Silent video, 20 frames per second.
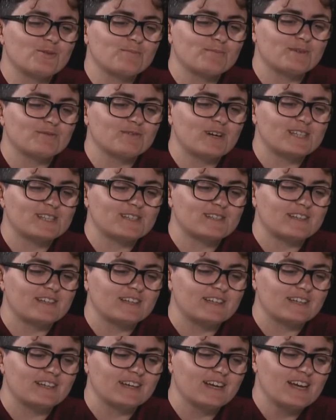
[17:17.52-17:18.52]
be
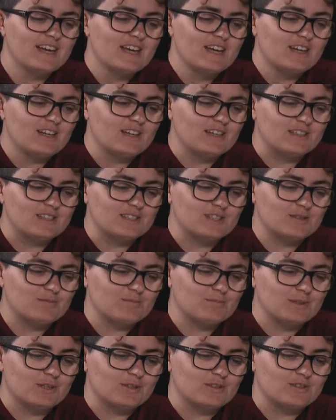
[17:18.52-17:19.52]
resting is
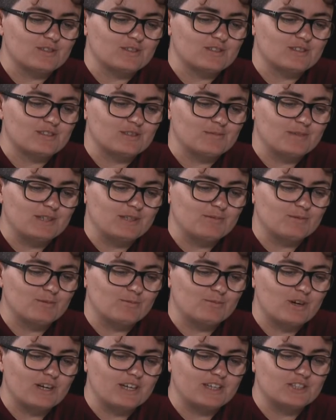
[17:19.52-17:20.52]
because the minimum
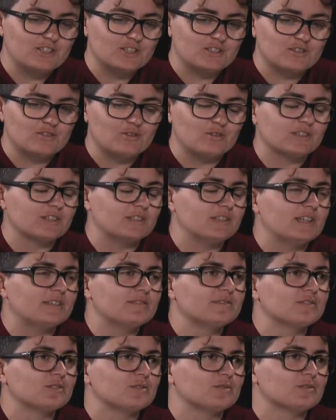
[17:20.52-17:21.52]
wage is not
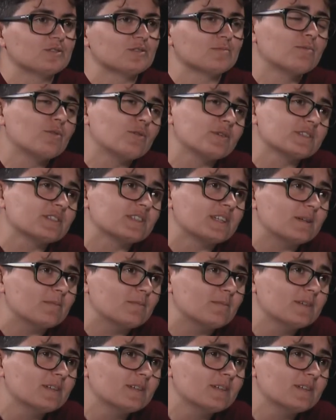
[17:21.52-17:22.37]
enough to support them.